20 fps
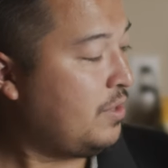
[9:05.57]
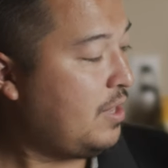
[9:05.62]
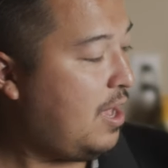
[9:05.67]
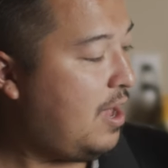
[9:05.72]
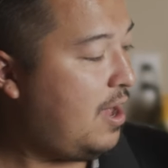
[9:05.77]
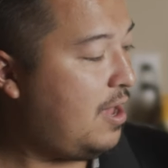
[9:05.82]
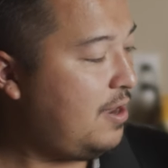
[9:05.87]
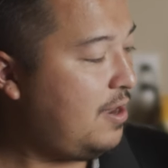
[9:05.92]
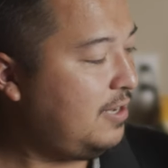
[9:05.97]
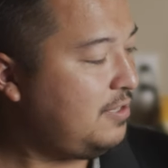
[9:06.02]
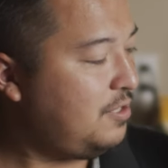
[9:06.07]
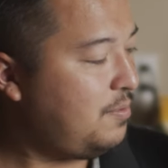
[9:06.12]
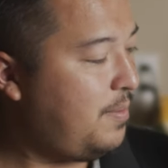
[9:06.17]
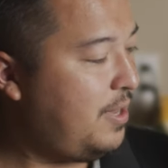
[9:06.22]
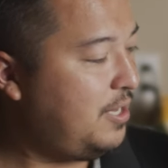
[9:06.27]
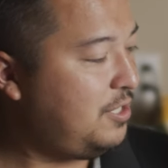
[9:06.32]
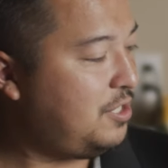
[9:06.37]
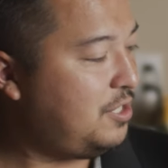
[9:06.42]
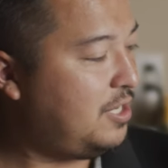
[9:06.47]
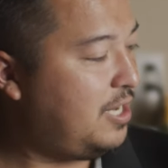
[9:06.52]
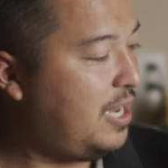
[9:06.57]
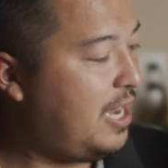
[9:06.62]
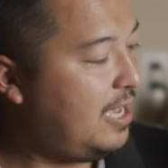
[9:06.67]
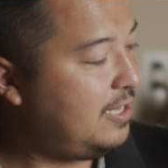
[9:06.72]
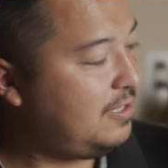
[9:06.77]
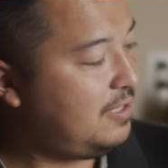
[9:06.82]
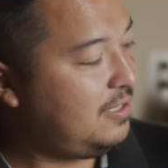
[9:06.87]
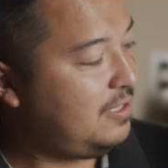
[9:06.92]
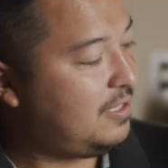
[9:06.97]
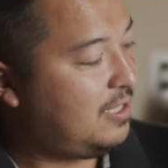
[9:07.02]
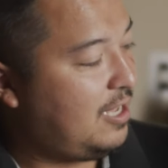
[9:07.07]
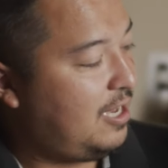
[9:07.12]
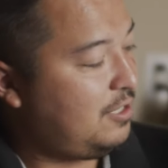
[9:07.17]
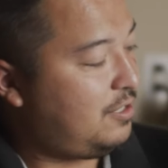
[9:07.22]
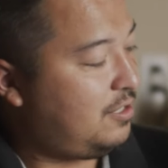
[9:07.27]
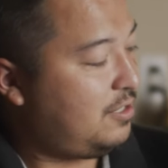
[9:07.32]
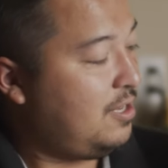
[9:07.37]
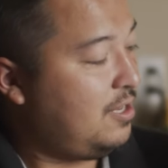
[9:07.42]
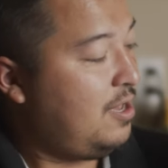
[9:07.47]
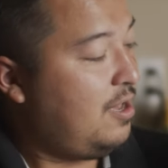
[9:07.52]
Not to mention, it has these
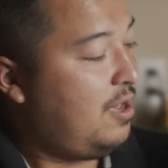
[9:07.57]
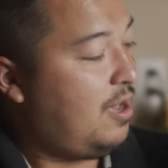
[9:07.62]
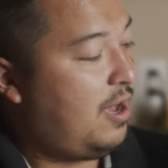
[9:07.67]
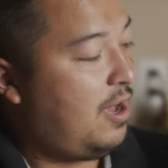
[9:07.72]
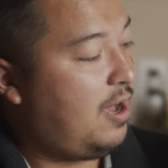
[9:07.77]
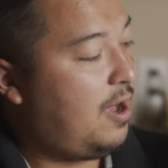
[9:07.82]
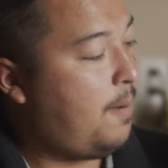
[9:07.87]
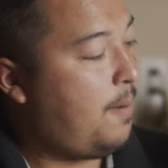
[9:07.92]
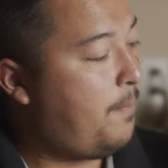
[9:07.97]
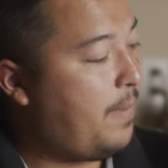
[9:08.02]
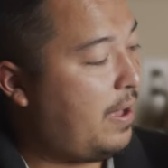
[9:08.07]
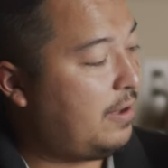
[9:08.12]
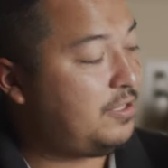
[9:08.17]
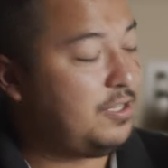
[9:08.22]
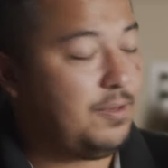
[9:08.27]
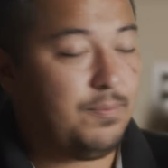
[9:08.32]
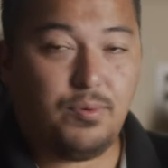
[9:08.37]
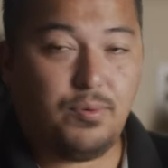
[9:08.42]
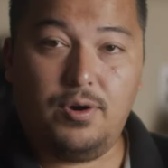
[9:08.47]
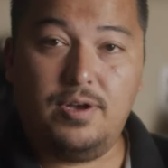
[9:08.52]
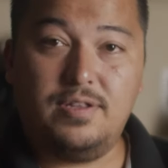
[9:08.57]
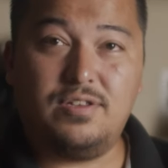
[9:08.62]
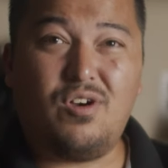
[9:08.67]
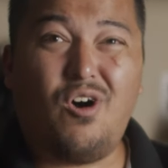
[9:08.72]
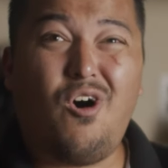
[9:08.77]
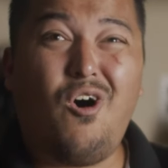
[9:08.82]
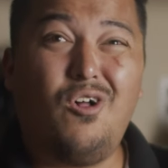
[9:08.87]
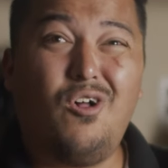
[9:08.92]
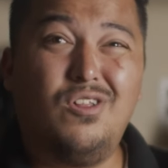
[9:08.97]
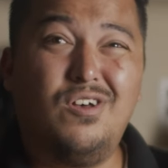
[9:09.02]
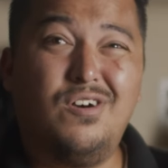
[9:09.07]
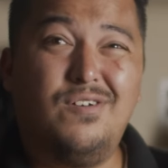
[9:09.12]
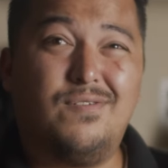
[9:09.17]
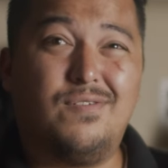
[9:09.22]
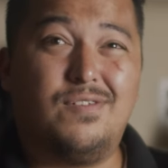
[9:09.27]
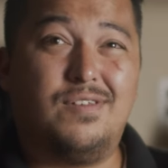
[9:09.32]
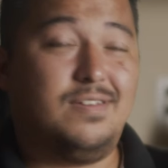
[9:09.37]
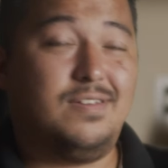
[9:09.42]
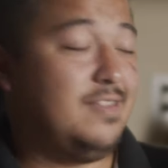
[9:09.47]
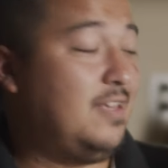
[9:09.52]
nice mounting points all
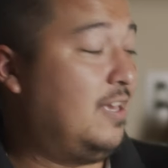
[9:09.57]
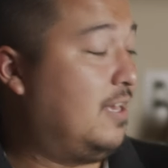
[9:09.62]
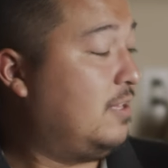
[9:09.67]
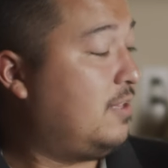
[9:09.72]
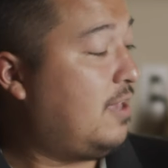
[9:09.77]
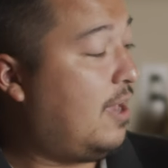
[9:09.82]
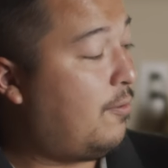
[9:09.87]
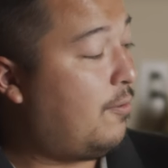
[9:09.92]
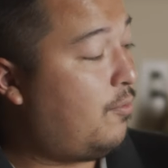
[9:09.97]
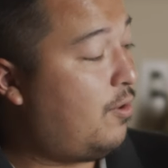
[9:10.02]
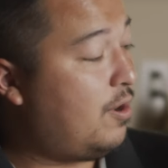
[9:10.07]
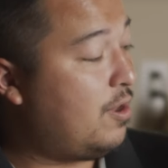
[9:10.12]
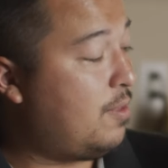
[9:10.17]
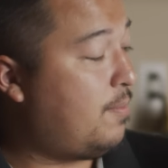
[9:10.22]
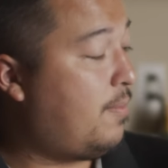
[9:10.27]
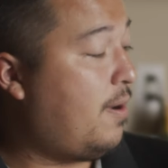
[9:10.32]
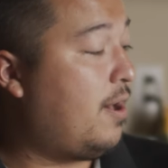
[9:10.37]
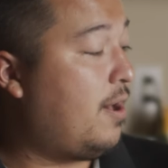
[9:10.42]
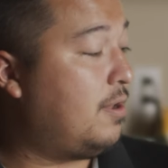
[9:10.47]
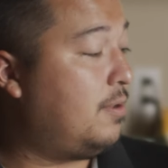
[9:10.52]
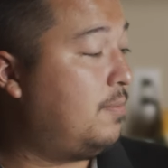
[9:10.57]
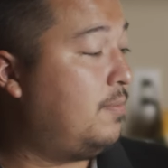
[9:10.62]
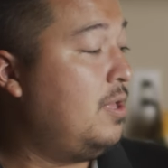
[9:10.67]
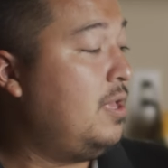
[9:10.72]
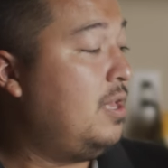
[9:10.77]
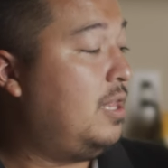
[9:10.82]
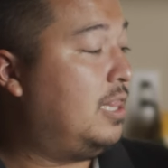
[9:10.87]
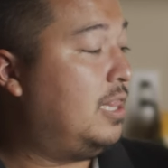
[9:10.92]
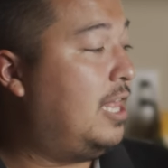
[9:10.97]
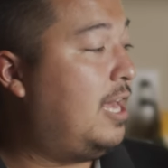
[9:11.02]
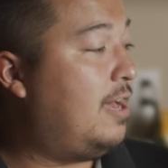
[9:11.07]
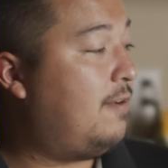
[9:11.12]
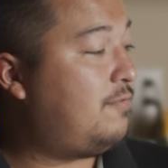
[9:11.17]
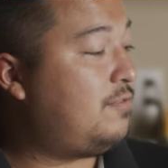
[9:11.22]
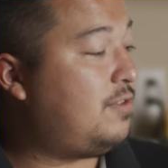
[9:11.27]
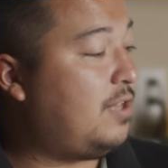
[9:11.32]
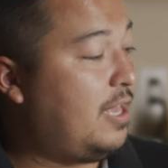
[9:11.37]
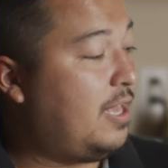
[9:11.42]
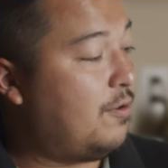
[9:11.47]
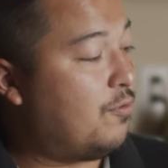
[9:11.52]
over this thing. You got one on the bottom,
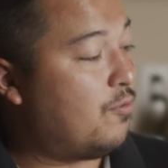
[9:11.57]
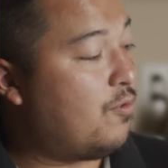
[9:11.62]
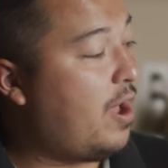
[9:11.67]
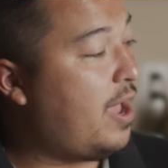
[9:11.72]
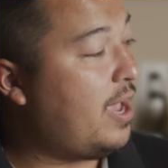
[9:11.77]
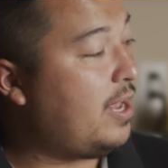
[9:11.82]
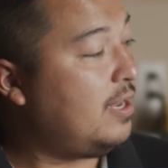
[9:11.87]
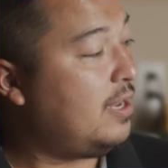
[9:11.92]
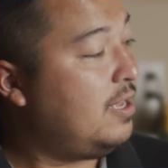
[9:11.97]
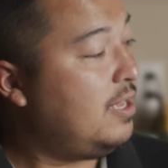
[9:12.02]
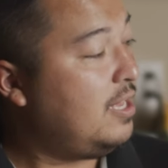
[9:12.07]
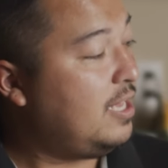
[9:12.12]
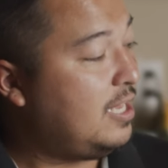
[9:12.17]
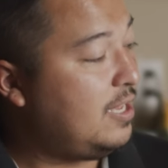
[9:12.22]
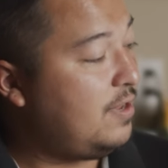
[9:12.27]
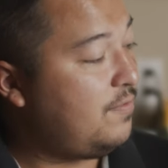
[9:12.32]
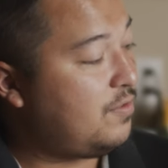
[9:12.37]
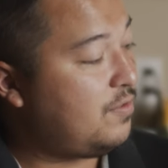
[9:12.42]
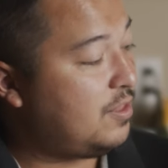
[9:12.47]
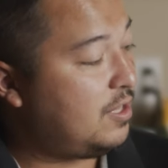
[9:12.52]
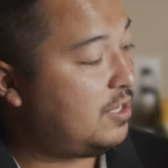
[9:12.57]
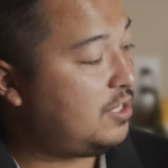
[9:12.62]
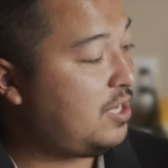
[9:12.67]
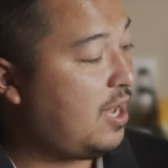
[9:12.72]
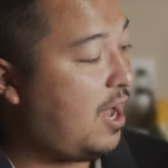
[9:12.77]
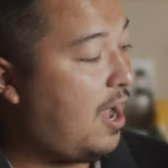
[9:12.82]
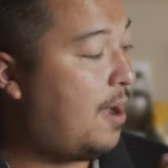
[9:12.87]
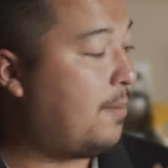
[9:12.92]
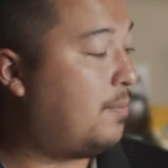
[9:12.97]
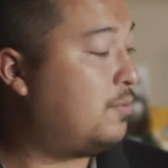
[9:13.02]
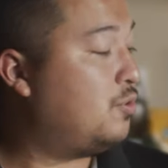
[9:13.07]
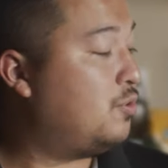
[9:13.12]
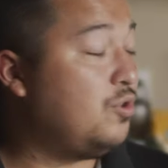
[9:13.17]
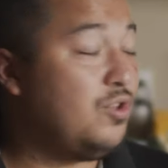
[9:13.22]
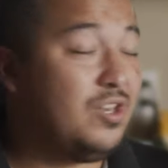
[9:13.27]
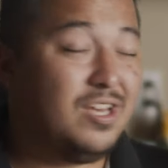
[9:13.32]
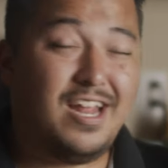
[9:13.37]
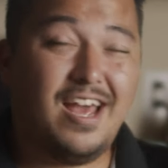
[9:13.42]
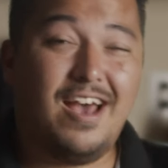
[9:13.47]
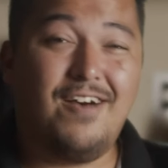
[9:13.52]
left and right, even the top. So
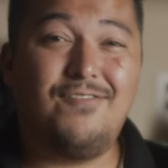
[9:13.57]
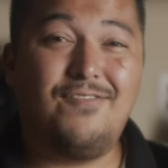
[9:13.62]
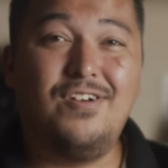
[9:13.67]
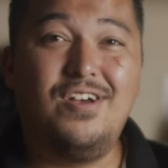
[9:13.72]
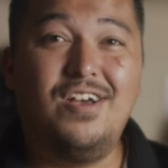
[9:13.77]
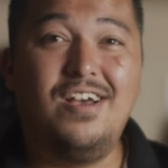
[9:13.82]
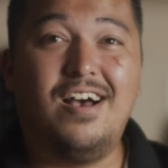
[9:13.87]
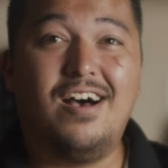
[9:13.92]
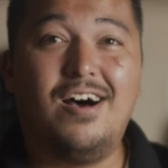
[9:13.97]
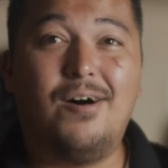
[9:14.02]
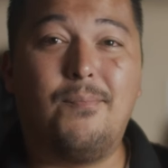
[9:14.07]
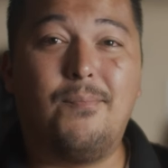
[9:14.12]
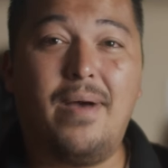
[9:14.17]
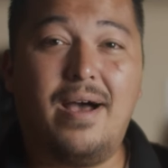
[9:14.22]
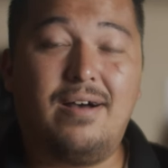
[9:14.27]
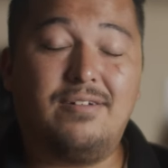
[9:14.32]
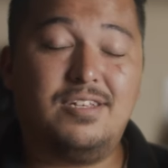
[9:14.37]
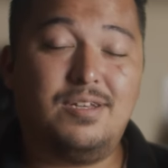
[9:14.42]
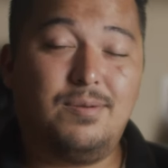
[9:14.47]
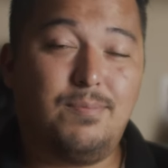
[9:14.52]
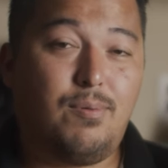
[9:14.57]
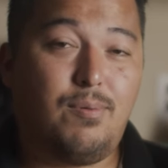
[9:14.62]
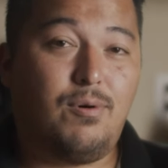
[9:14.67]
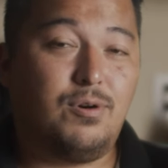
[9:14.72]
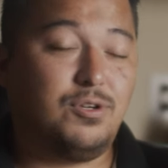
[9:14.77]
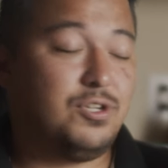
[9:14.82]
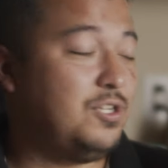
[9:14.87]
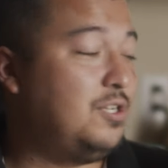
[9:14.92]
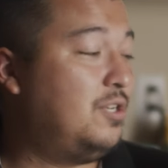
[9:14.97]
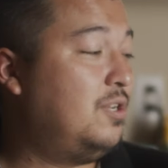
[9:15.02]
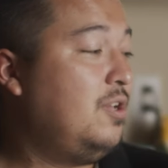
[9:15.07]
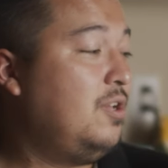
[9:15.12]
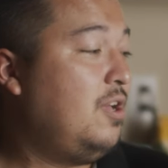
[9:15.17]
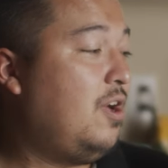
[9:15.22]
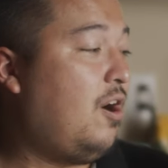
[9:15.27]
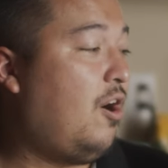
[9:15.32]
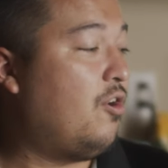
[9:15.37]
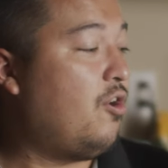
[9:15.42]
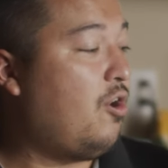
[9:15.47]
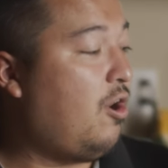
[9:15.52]
you can have a mounting portion
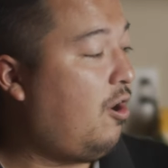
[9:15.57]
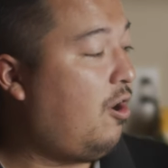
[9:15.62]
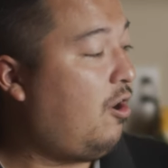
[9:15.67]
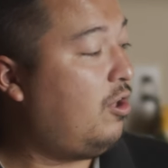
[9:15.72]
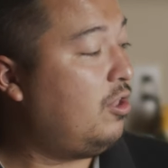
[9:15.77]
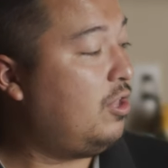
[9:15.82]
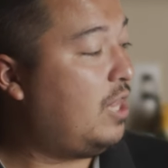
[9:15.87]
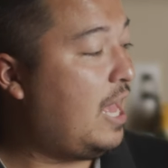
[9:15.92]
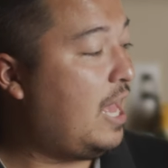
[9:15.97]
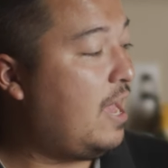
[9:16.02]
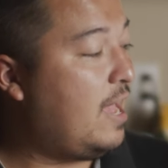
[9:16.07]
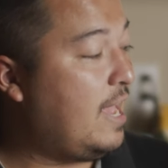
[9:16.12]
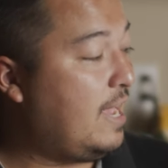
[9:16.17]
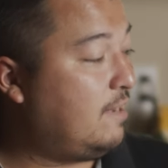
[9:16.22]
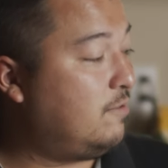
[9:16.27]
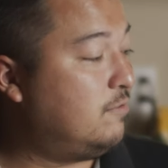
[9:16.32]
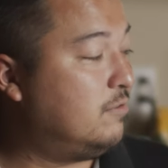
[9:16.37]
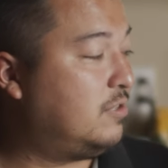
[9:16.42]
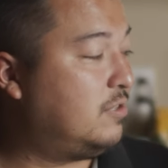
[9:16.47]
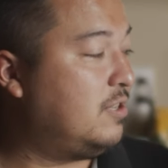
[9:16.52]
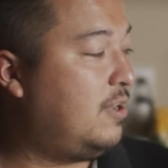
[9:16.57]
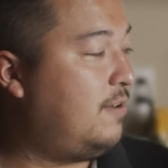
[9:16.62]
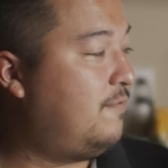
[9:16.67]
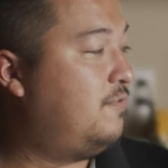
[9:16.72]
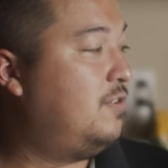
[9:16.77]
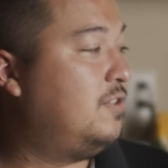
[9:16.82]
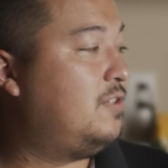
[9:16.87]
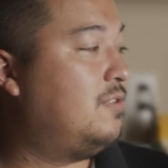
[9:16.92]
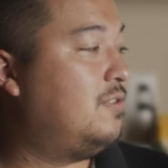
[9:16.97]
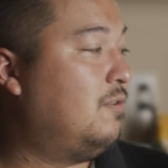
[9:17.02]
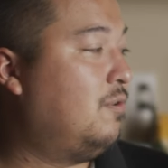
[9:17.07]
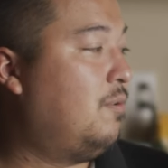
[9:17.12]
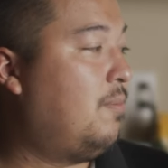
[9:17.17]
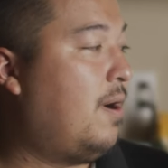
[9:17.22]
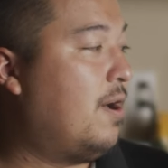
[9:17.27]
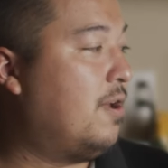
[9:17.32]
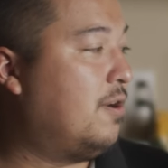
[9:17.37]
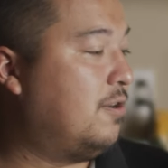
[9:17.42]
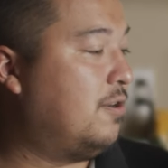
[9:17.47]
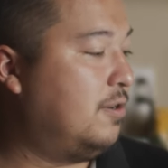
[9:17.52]
on all angles of this little
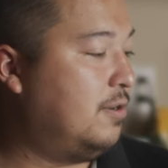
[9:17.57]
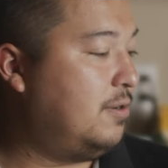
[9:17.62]
monitor.